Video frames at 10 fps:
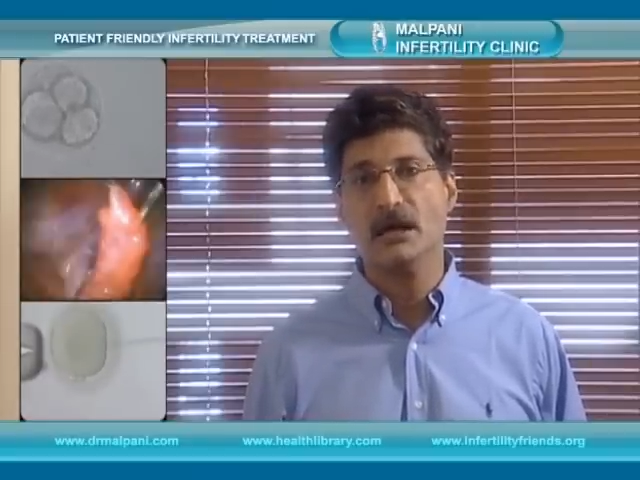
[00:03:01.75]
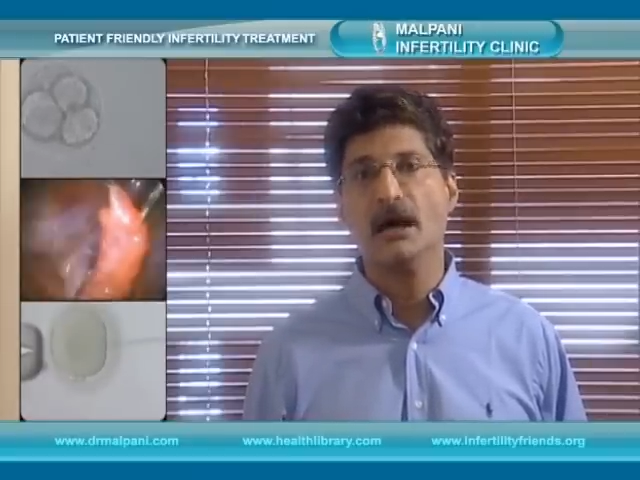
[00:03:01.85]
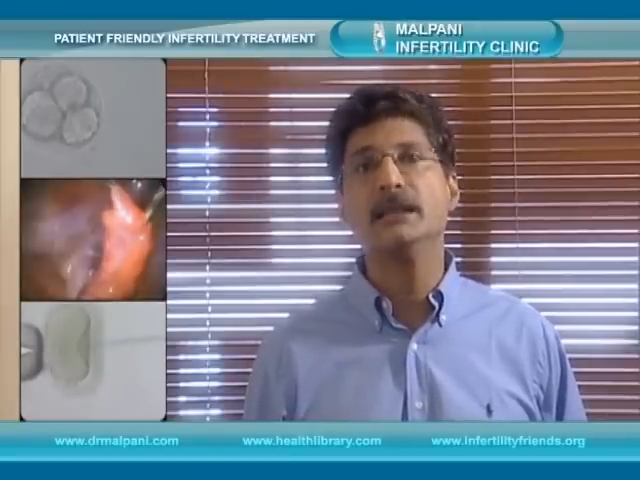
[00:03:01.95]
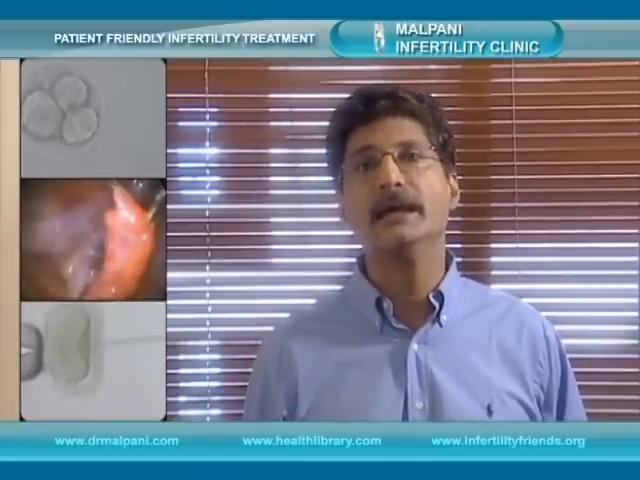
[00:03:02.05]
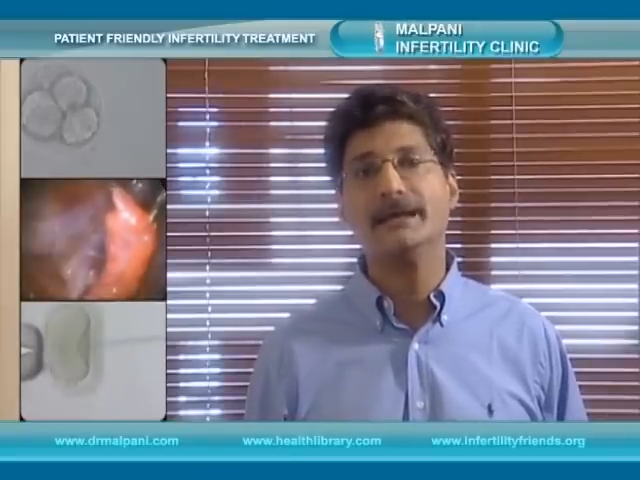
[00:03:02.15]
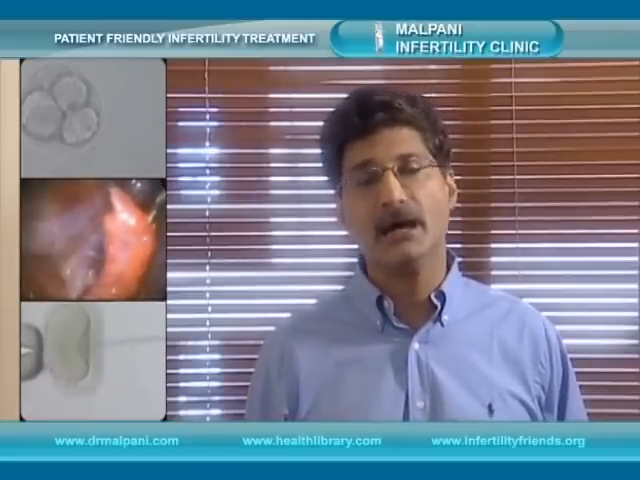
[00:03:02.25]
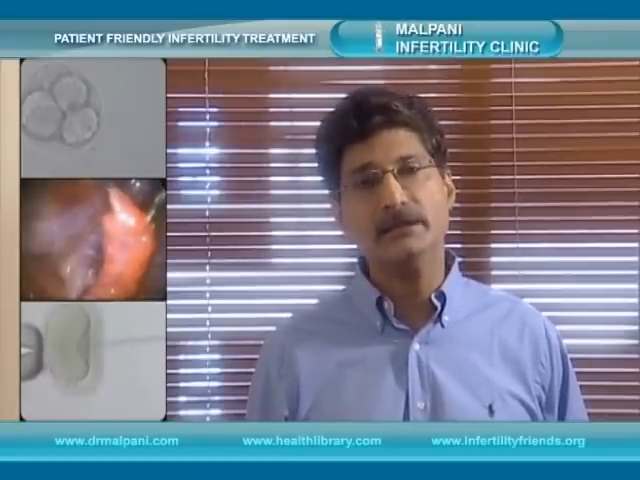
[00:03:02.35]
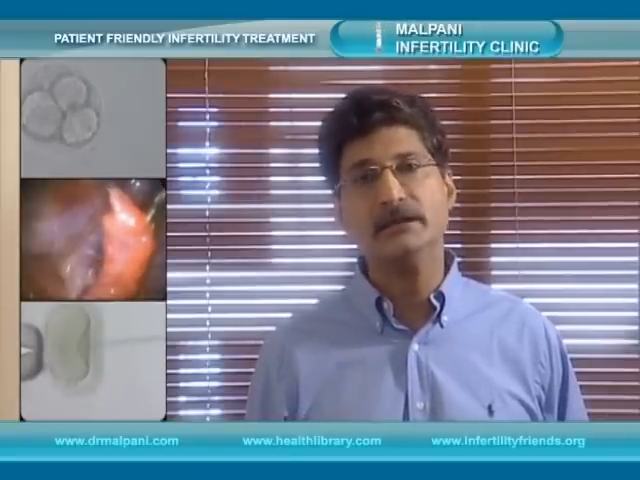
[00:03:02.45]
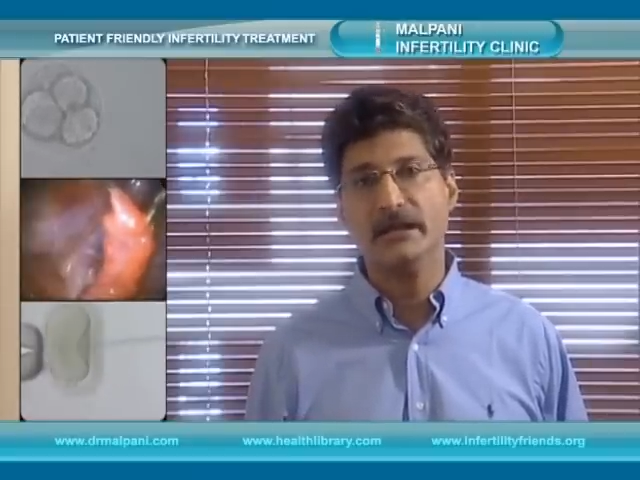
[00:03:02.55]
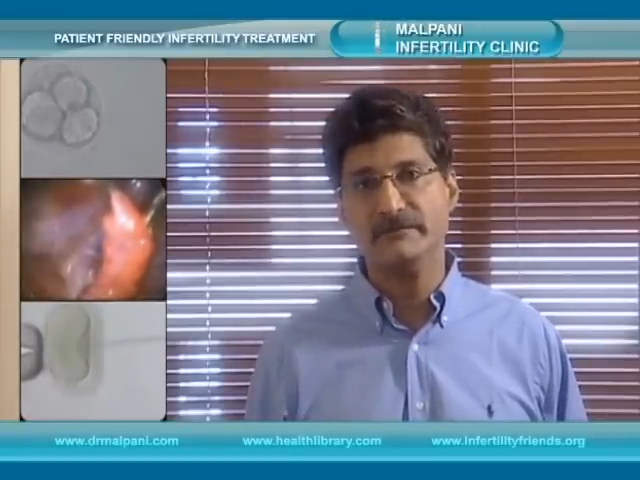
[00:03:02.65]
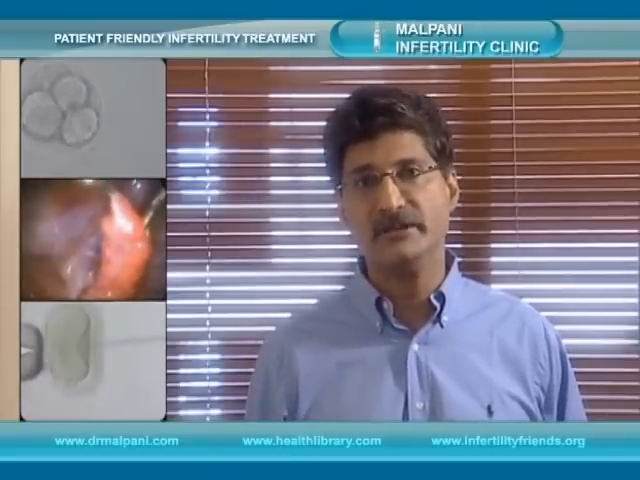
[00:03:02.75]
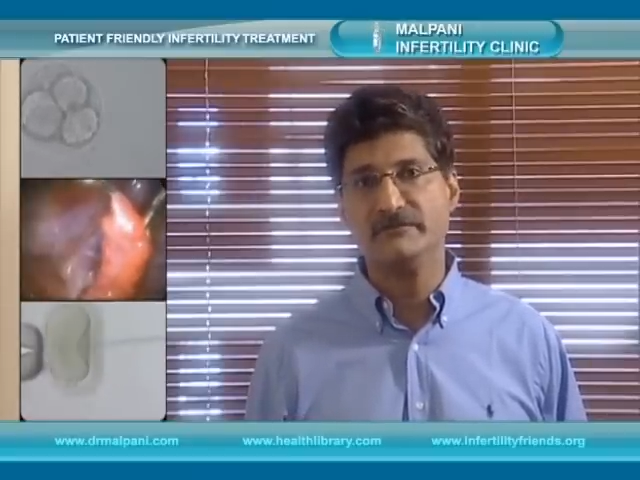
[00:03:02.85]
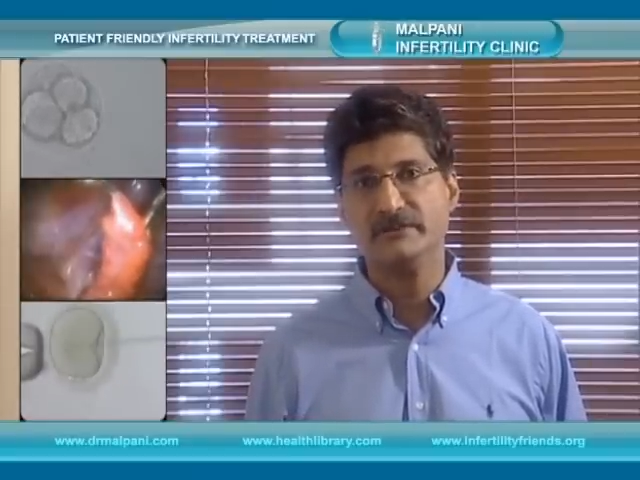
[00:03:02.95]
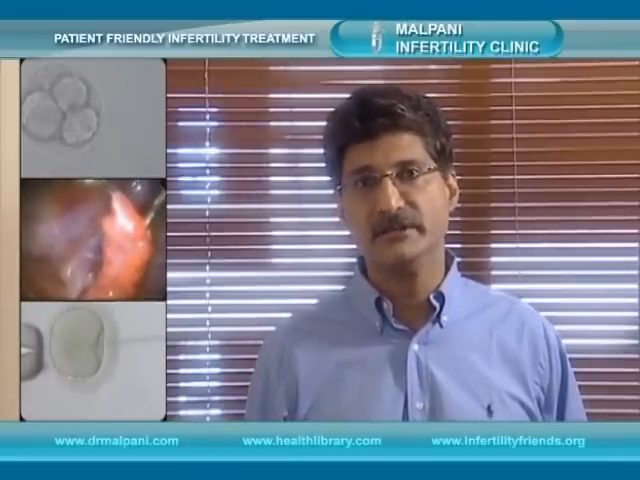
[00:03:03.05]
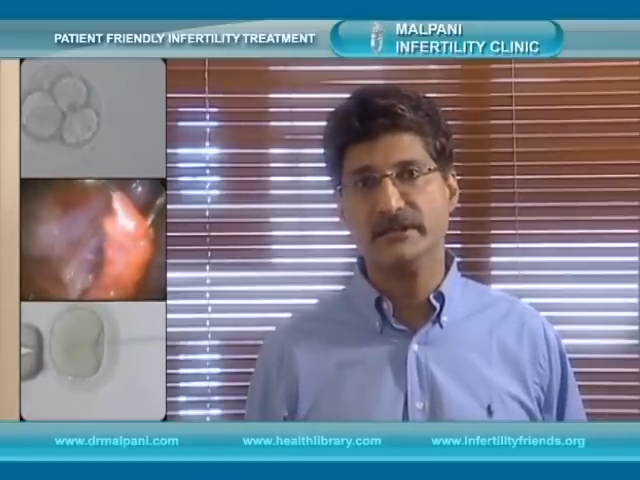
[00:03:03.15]
Unlike other
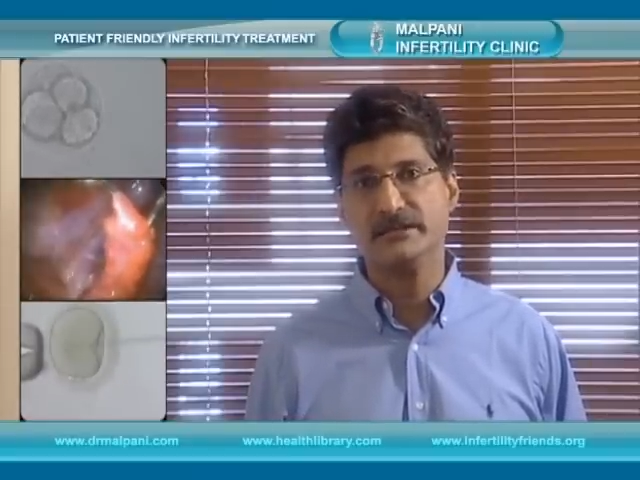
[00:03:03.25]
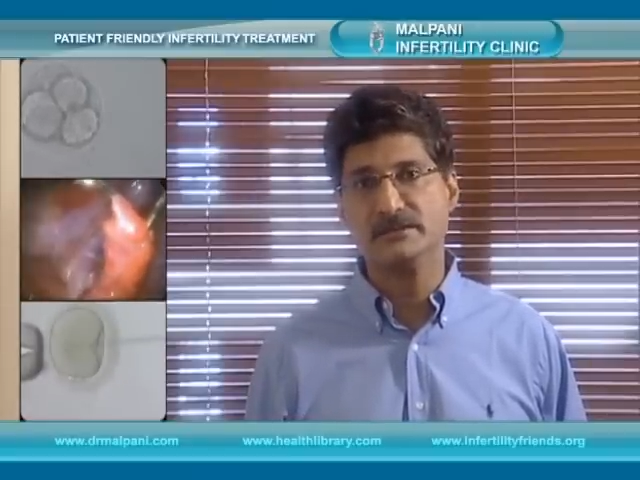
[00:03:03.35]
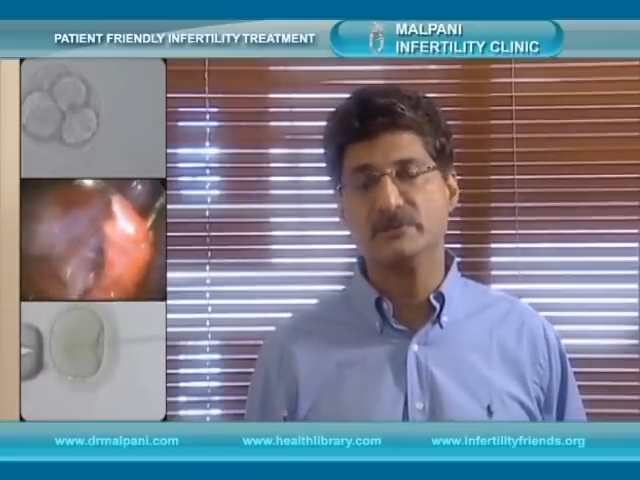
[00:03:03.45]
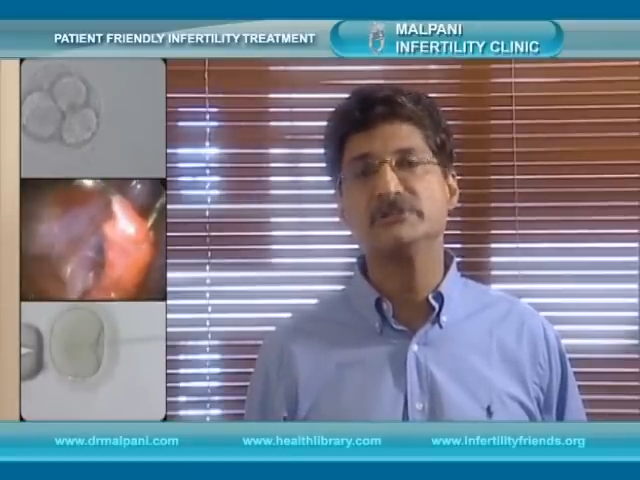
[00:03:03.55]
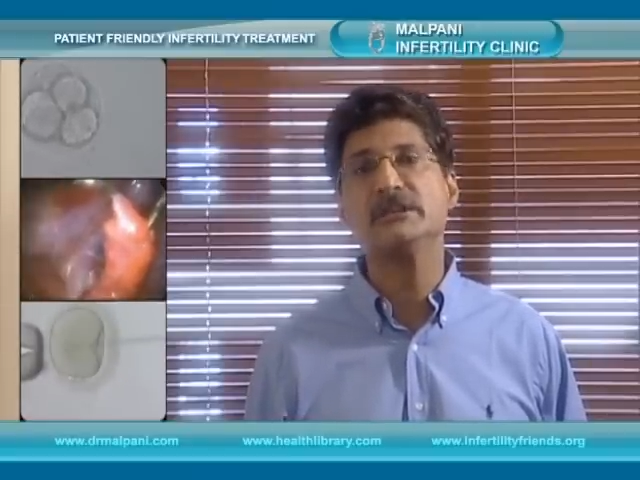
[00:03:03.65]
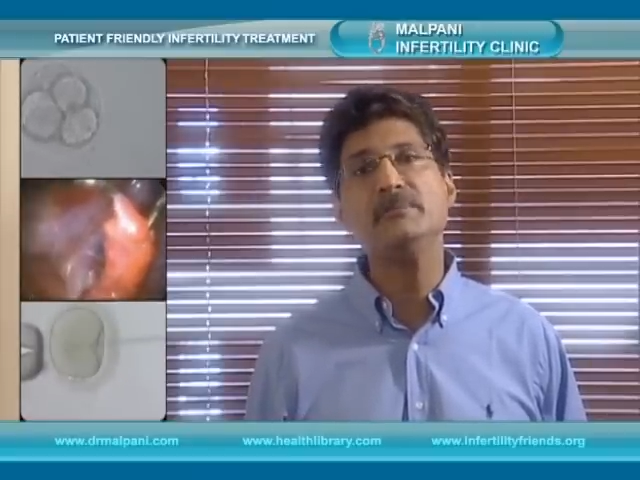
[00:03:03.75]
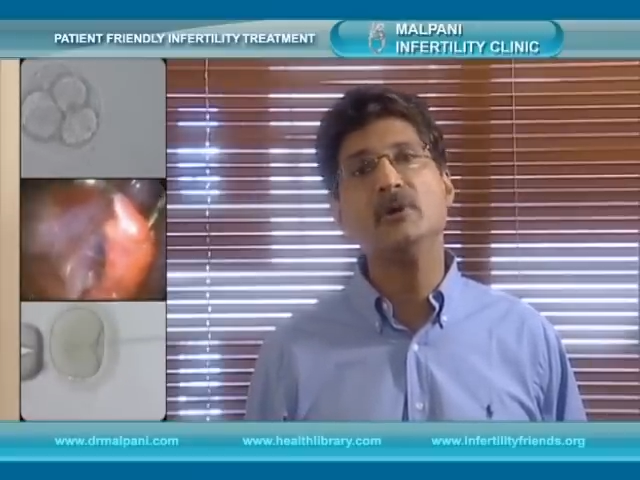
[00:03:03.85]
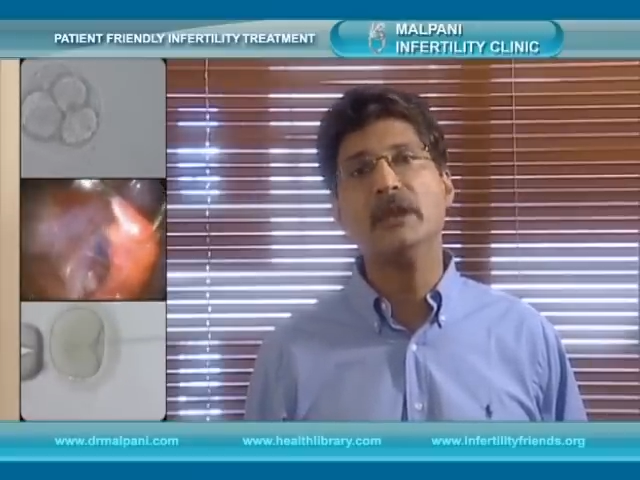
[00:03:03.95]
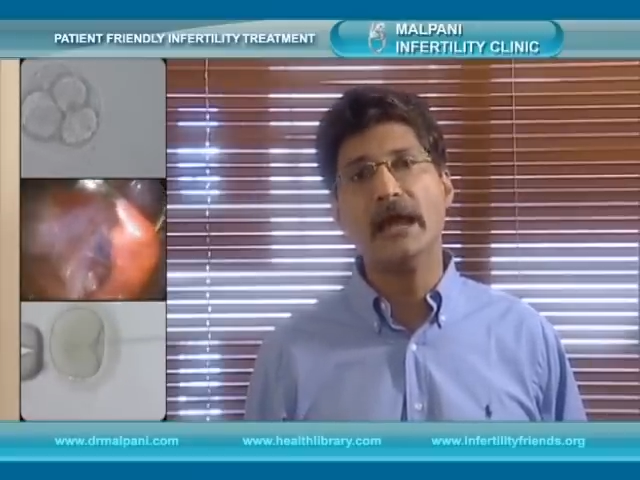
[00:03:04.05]
IVF clinics, which keep on